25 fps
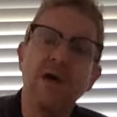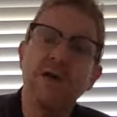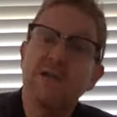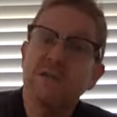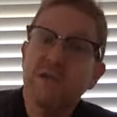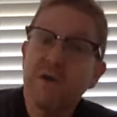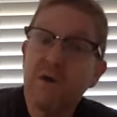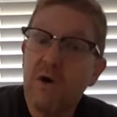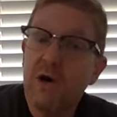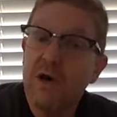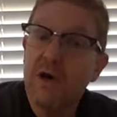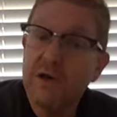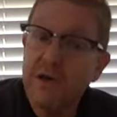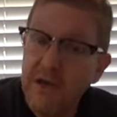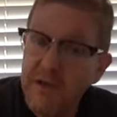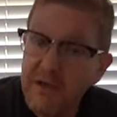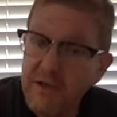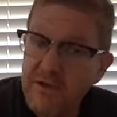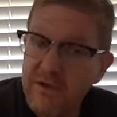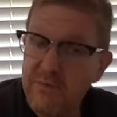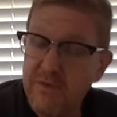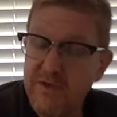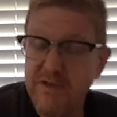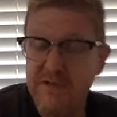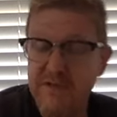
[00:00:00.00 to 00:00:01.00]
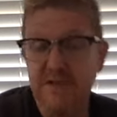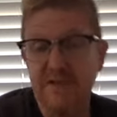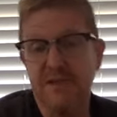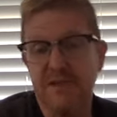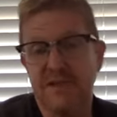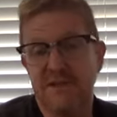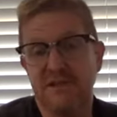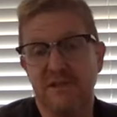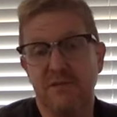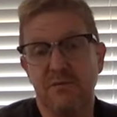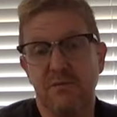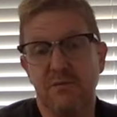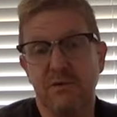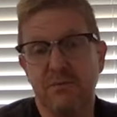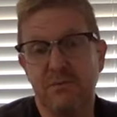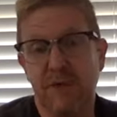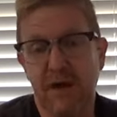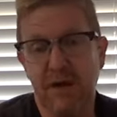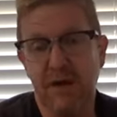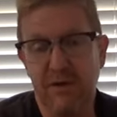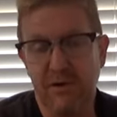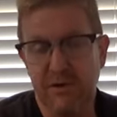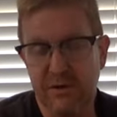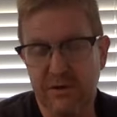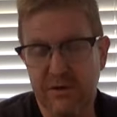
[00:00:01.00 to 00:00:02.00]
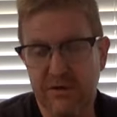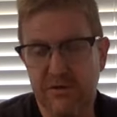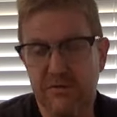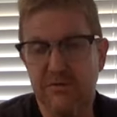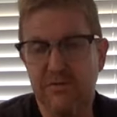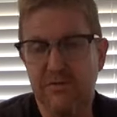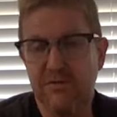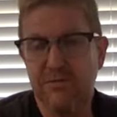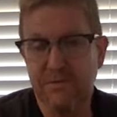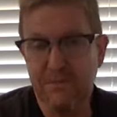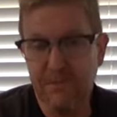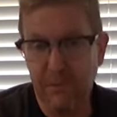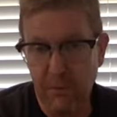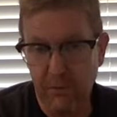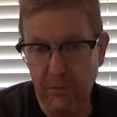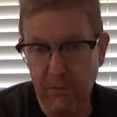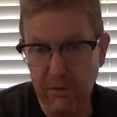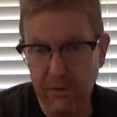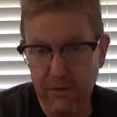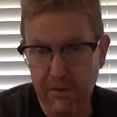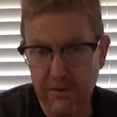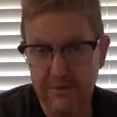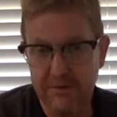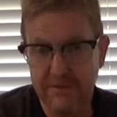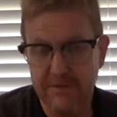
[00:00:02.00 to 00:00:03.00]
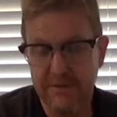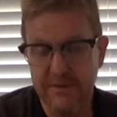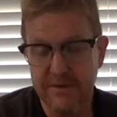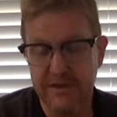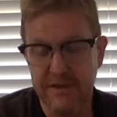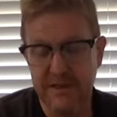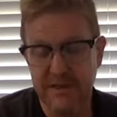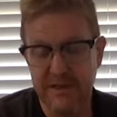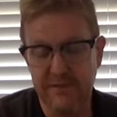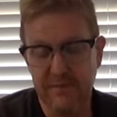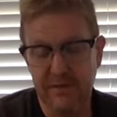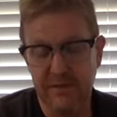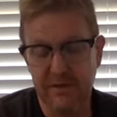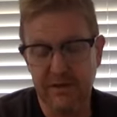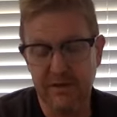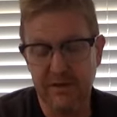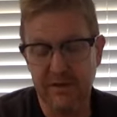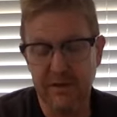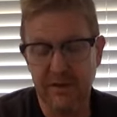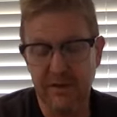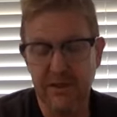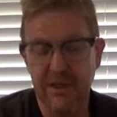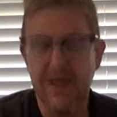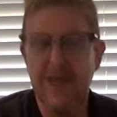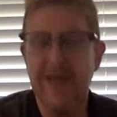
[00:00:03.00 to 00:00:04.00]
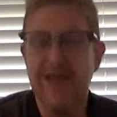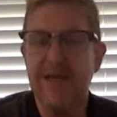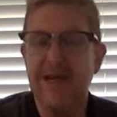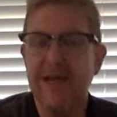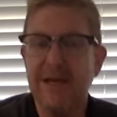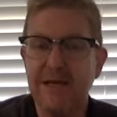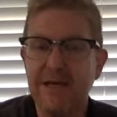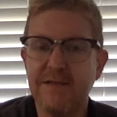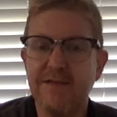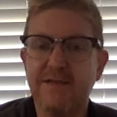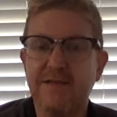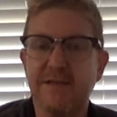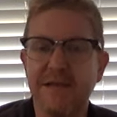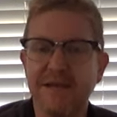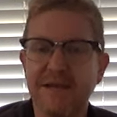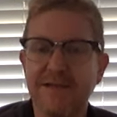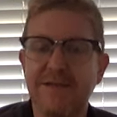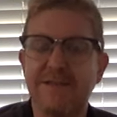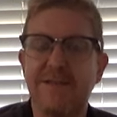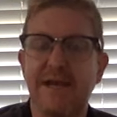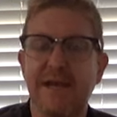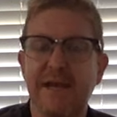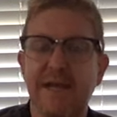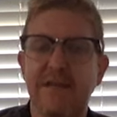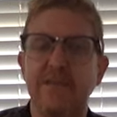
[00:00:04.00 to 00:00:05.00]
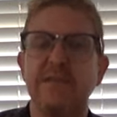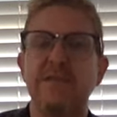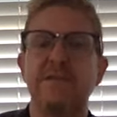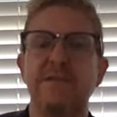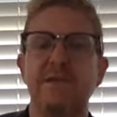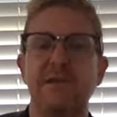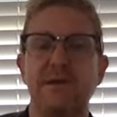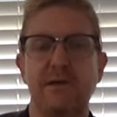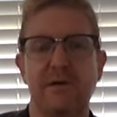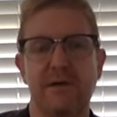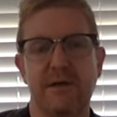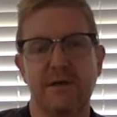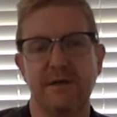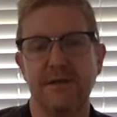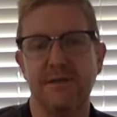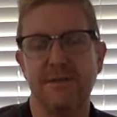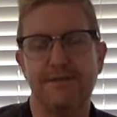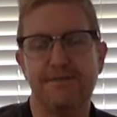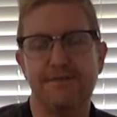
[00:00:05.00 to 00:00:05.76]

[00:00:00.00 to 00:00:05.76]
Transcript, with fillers: So, another reason that someone might argue for the death penalty is it's a deterrent.